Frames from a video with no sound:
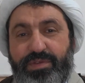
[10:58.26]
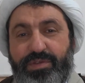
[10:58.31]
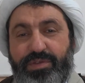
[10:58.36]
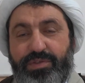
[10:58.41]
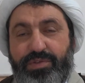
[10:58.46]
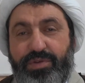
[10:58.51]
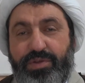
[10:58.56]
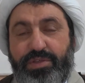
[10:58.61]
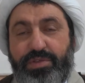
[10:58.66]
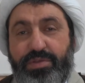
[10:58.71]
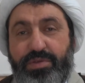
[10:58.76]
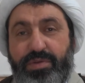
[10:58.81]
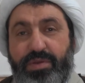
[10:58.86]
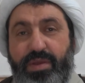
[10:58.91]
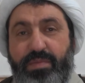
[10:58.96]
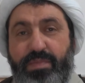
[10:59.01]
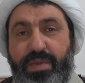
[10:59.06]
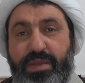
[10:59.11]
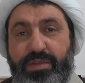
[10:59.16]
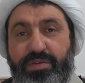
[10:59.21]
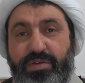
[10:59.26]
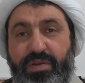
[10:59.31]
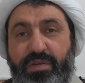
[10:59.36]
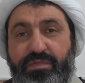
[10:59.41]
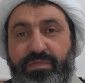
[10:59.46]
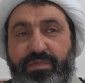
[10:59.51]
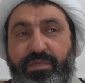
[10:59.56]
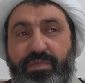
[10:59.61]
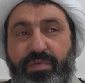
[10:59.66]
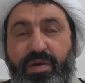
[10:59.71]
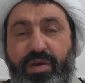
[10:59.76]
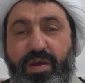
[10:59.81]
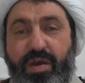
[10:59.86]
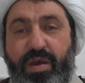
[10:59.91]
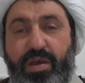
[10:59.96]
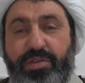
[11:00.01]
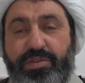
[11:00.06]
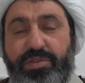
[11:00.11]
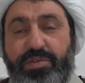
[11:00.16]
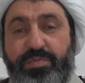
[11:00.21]
So it's a matter of
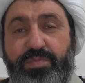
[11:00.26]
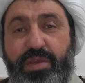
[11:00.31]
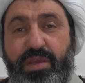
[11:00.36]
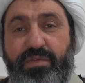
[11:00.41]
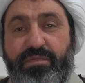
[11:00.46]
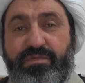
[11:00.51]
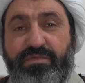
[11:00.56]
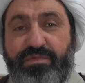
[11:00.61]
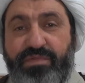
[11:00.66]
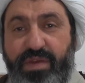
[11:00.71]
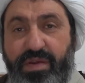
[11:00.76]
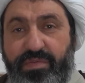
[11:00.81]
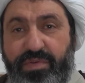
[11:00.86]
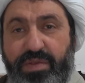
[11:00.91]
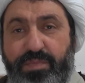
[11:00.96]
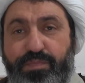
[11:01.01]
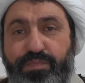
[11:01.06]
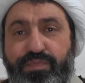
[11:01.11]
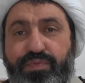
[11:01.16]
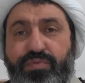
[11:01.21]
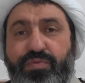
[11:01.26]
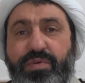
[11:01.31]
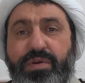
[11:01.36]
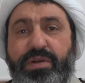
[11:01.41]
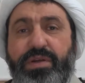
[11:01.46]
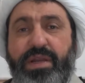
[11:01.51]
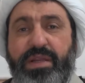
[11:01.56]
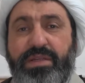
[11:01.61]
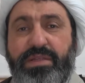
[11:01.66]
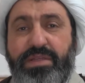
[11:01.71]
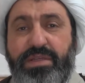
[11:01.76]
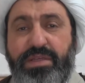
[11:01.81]
us being very poor and